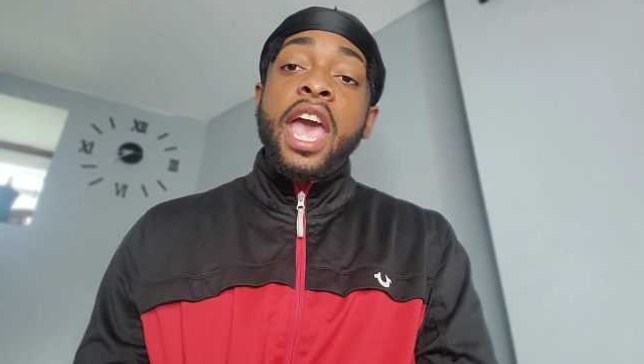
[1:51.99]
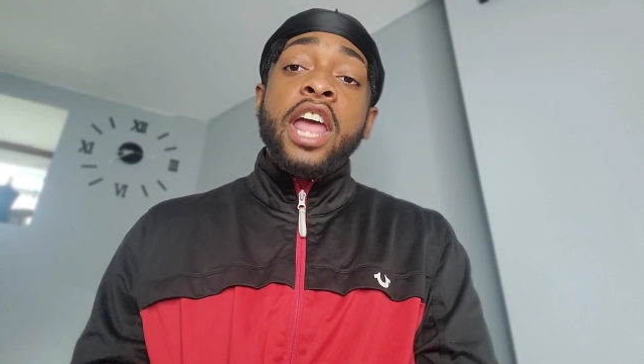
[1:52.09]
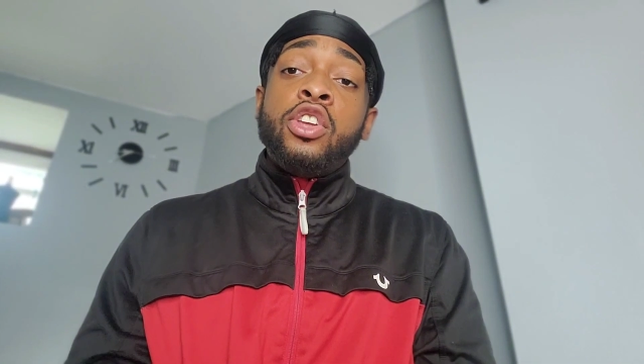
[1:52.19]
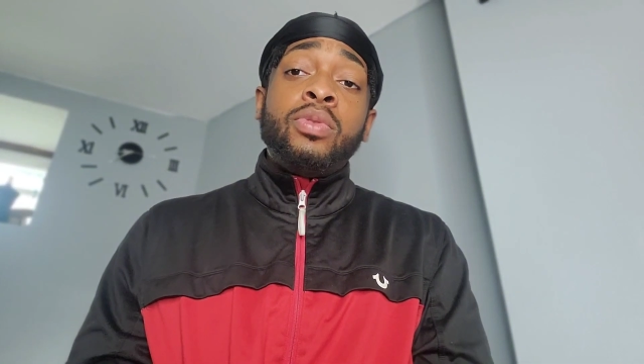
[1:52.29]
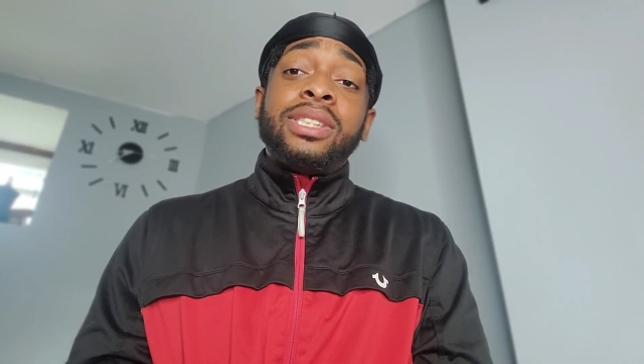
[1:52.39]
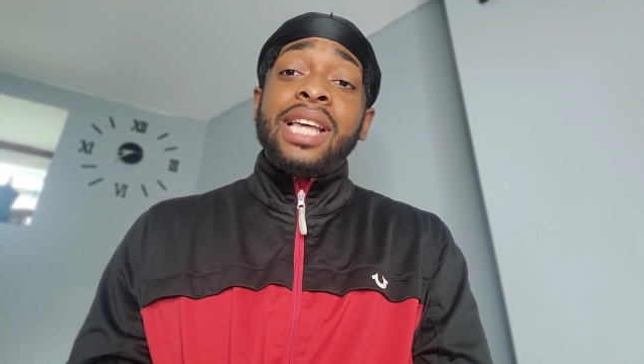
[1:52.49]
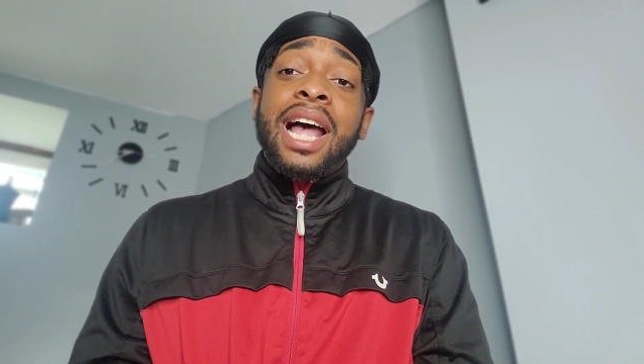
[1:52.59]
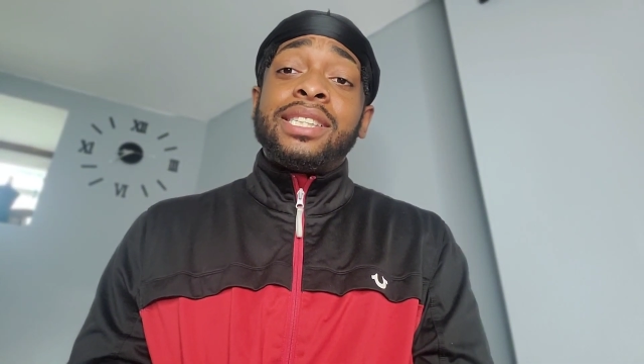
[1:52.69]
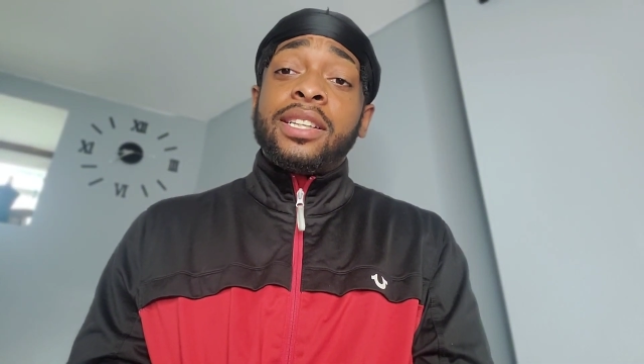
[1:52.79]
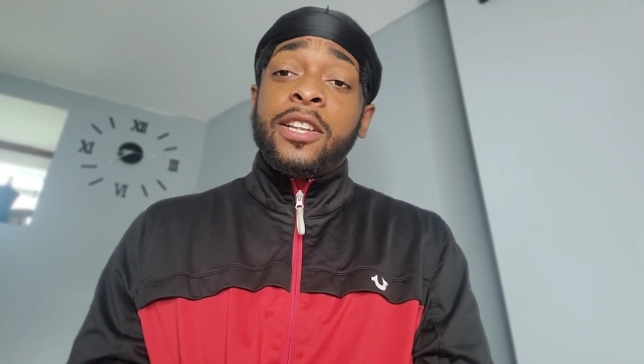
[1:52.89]
and you
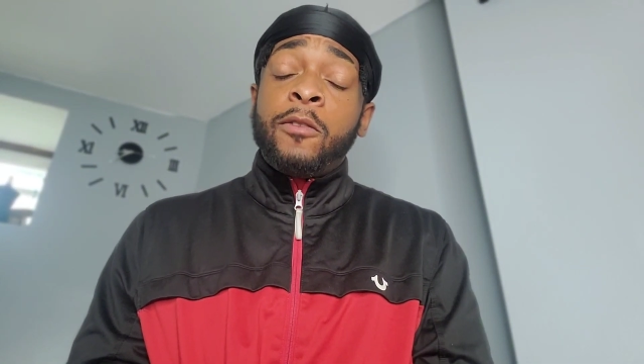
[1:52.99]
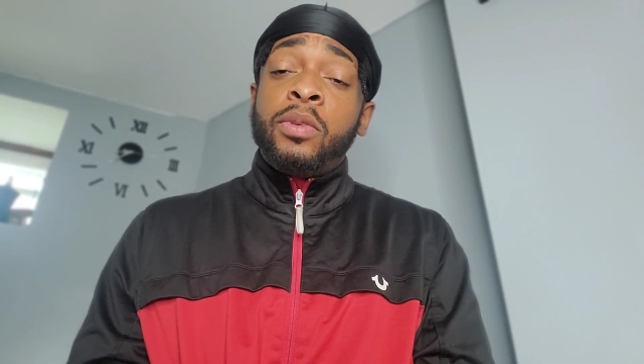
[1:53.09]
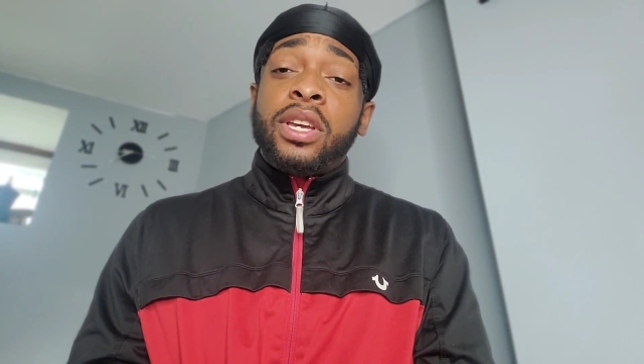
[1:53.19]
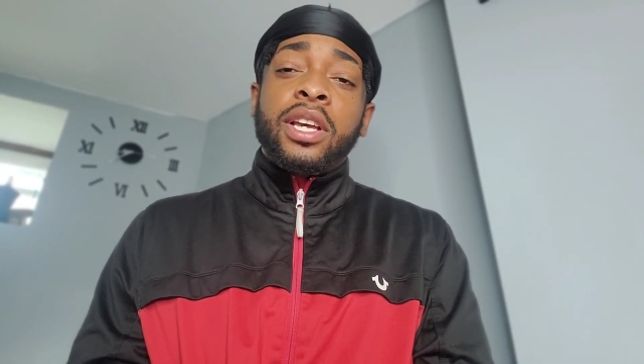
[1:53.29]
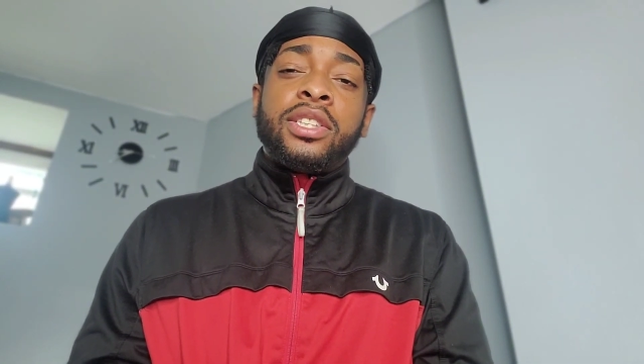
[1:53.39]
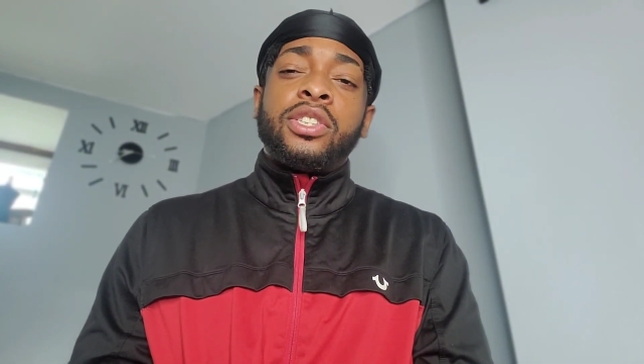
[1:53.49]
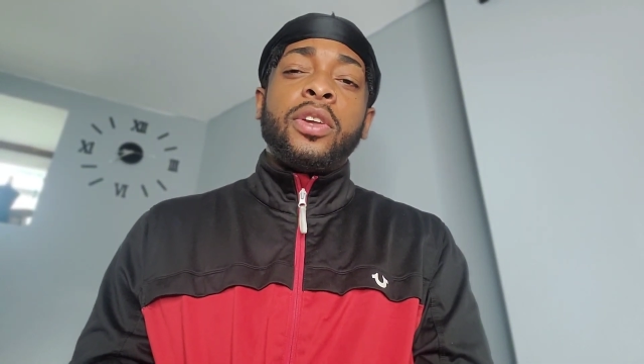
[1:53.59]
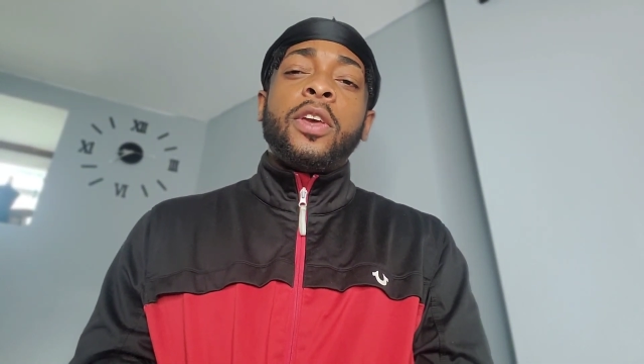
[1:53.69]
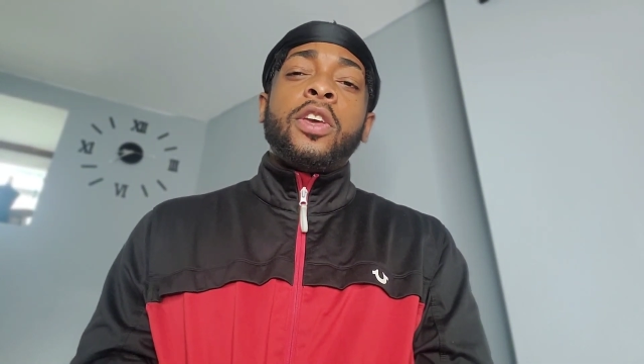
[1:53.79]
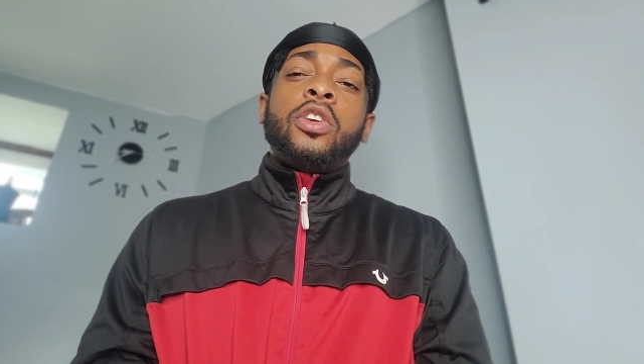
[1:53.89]
decided to leave
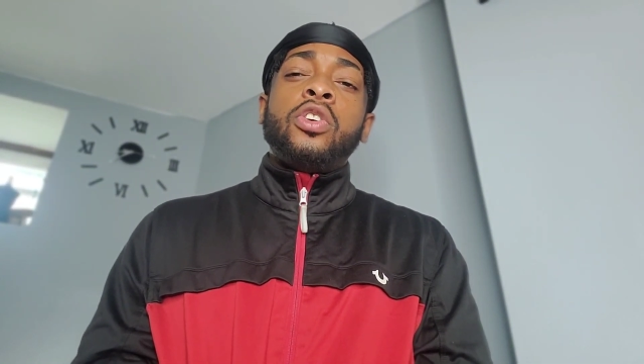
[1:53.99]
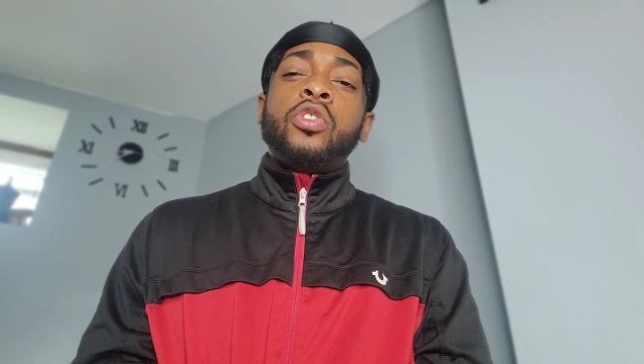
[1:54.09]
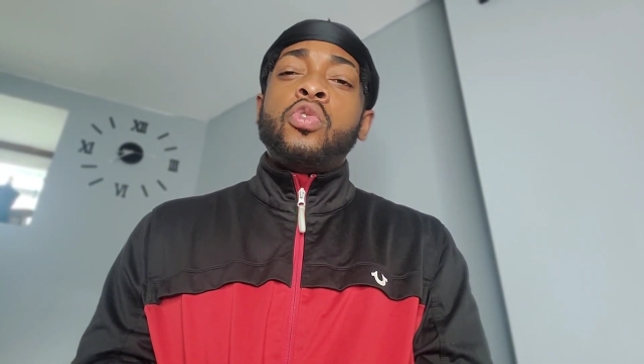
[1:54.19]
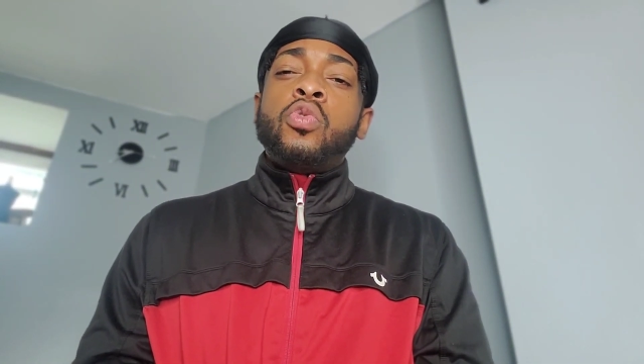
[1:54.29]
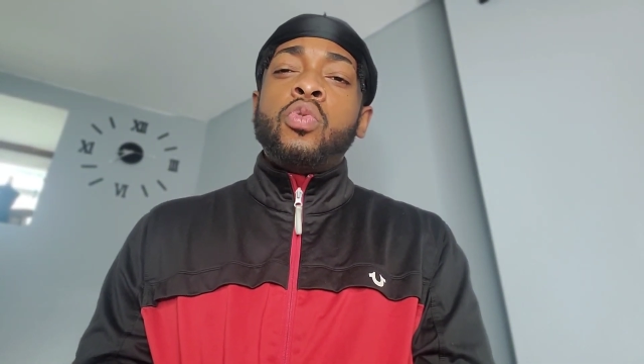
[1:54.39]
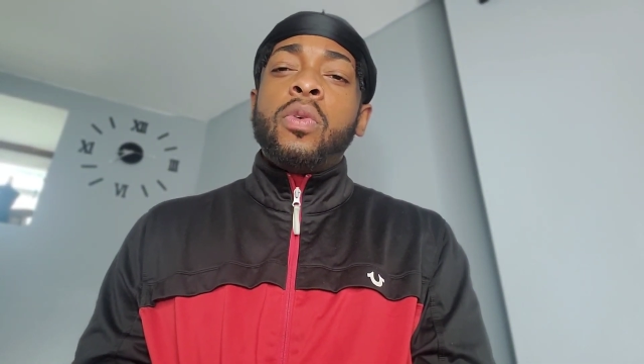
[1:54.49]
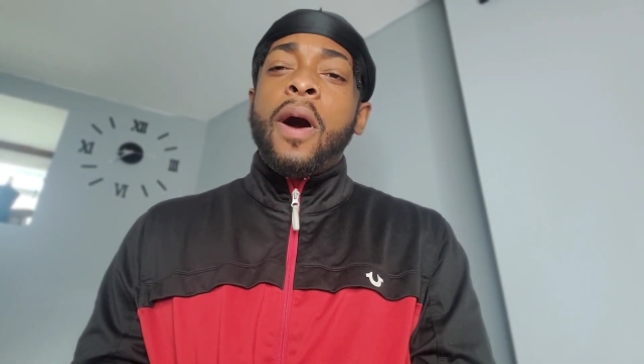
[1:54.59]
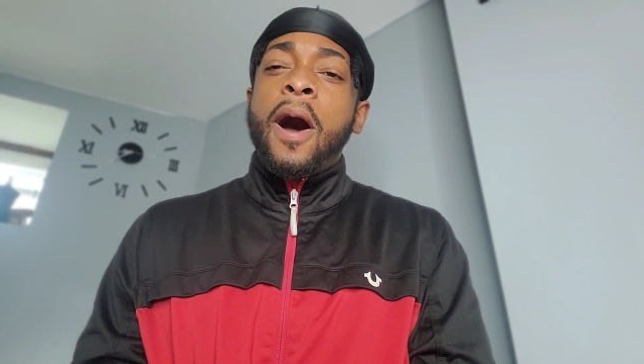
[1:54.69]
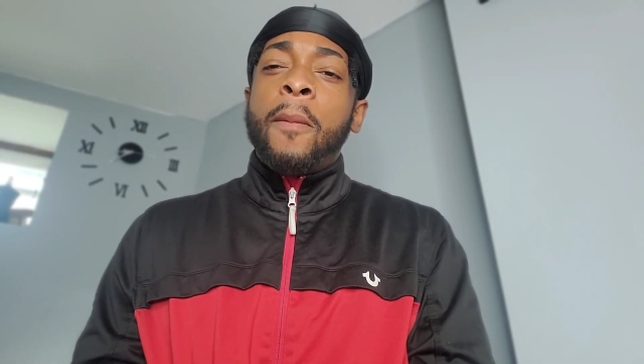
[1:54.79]
because you